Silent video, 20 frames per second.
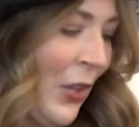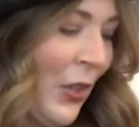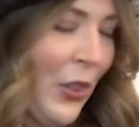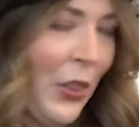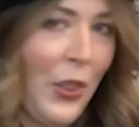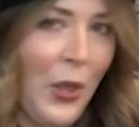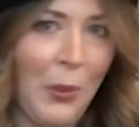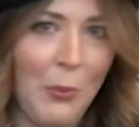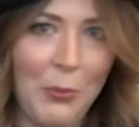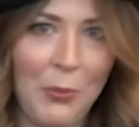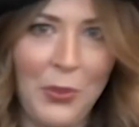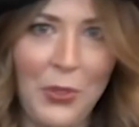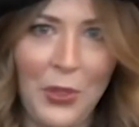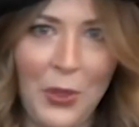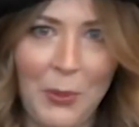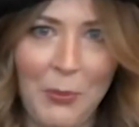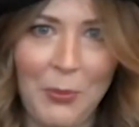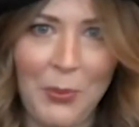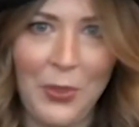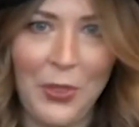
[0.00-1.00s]
Thump,
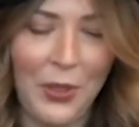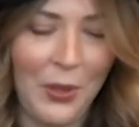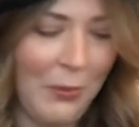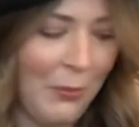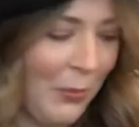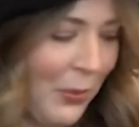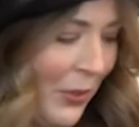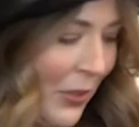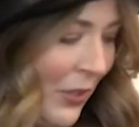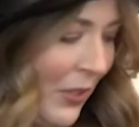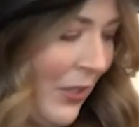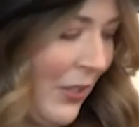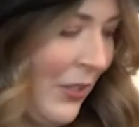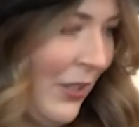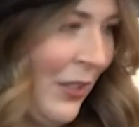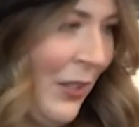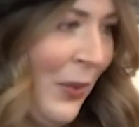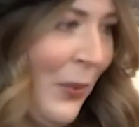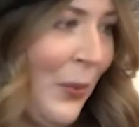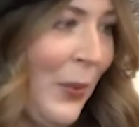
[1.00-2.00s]
thump, thump.
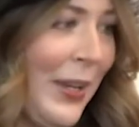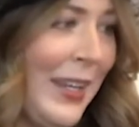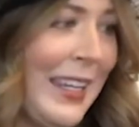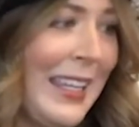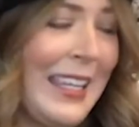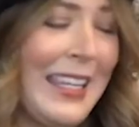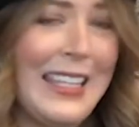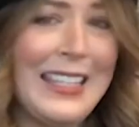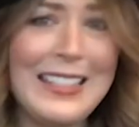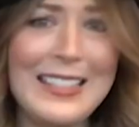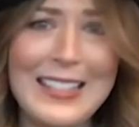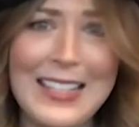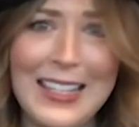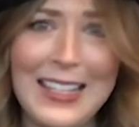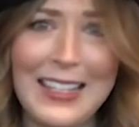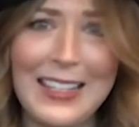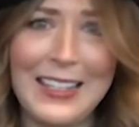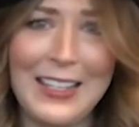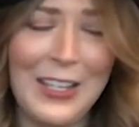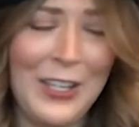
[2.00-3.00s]
What is
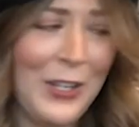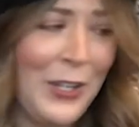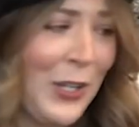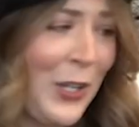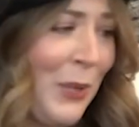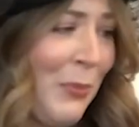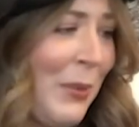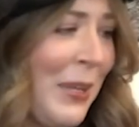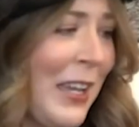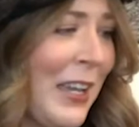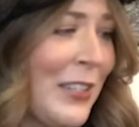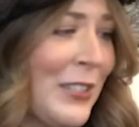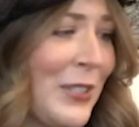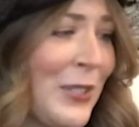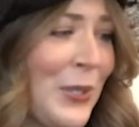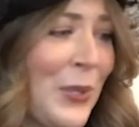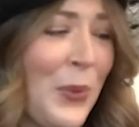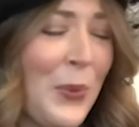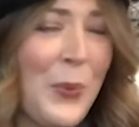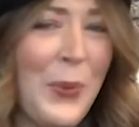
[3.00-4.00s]
it? Could it be a
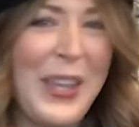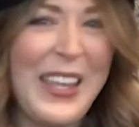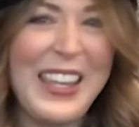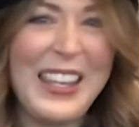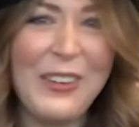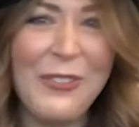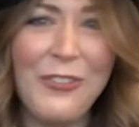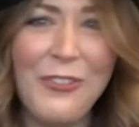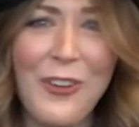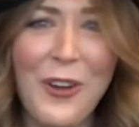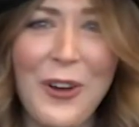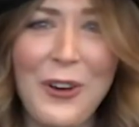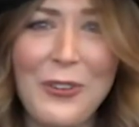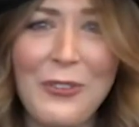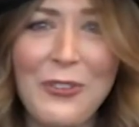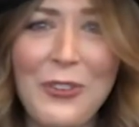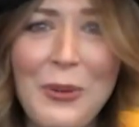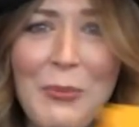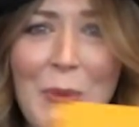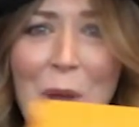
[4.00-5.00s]
squid far
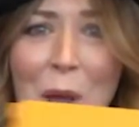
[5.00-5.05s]
from